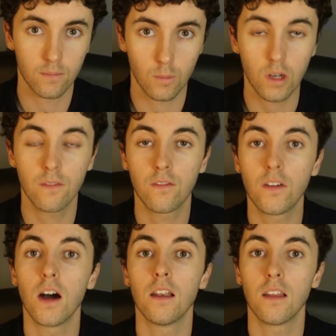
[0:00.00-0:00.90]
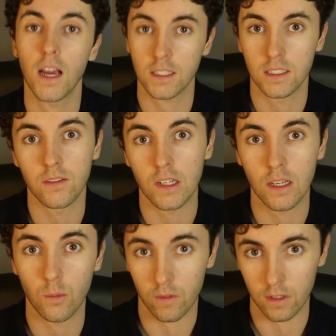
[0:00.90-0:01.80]
What a fun activity
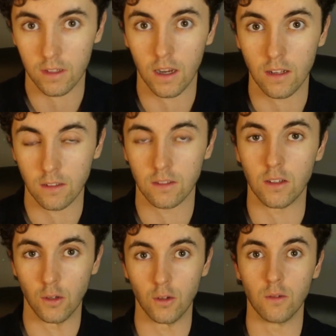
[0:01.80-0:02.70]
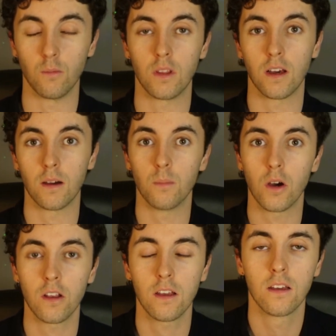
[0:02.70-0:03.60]
we've decided to do with our
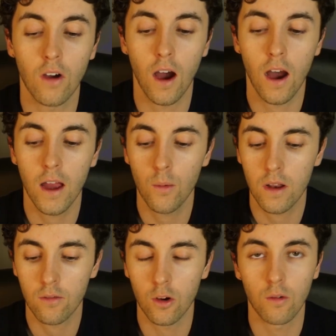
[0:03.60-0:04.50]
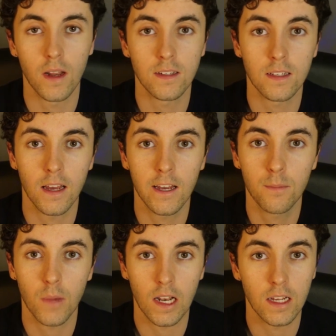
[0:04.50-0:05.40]
body. I went for a run today
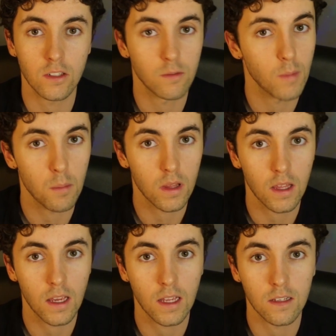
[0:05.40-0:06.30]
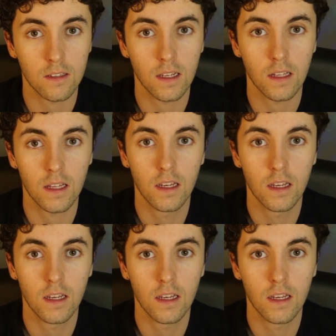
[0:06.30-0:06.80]
and I just remember thinking distinctly,